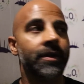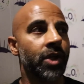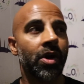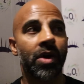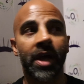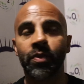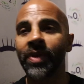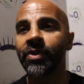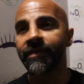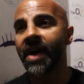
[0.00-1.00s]
you know. And
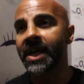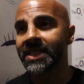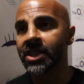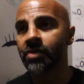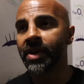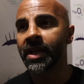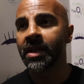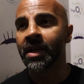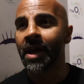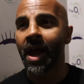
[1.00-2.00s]
when the fighter's in the ring
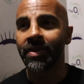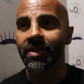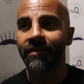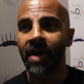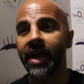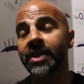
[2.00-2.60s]
and the fight,